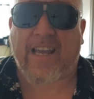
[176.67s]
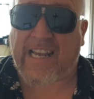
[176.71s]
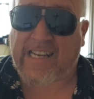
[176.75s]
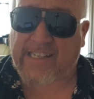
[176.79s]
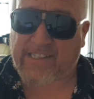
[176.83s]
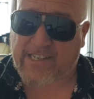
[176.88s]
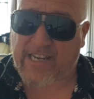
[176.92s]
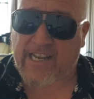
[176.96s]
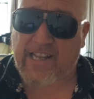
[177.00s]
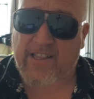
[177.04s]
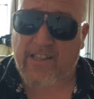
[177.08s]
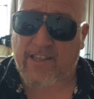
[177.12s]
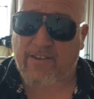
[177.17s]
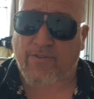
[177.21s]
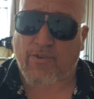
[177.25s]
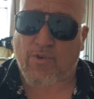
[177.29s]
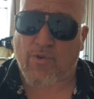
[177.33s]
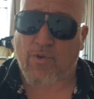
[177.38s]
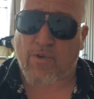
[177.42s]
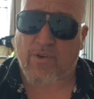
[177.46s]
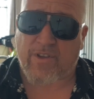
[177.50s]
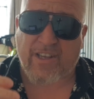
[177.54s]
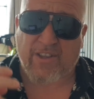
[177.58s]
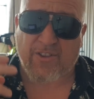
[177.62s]
intensive
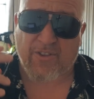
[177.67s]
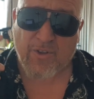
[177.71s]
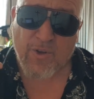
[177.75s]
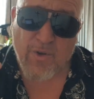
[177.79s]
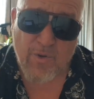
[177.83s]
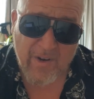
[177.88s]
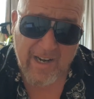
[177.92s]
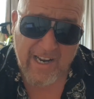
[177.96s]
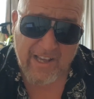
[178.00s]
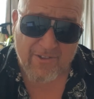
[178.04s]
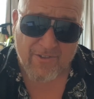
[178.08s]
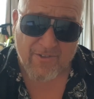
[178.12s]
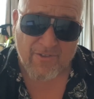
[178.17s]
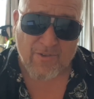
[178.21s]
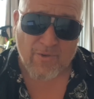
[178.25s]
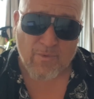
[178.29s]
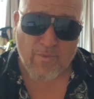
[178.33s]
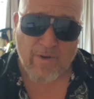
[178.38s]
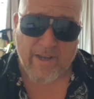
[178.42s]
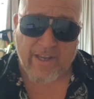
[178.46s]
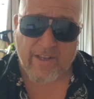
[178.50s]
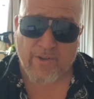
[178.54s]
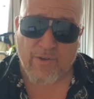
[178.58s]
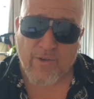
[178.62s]
course. It's 2 lessons a
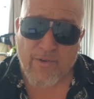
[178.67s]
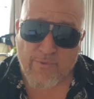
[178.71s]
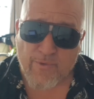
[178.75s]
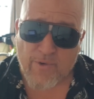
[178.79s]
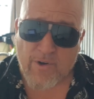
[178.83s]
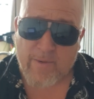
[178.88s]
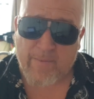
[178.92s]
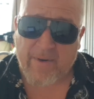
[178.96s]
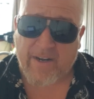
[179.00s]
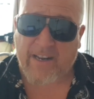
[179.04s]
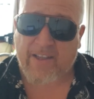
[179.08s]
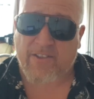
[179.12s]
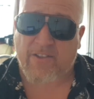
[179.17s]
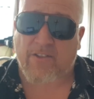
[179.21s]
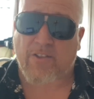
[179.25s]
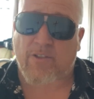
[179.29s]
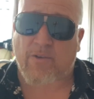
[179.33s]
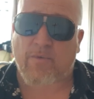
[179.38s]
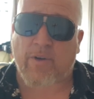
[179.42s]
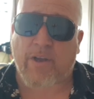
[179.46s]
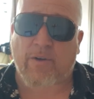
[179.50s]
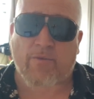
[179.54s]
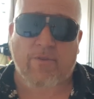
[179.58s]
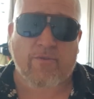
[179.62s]
week, 2 40-minute lessons
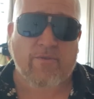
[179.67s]
a week. We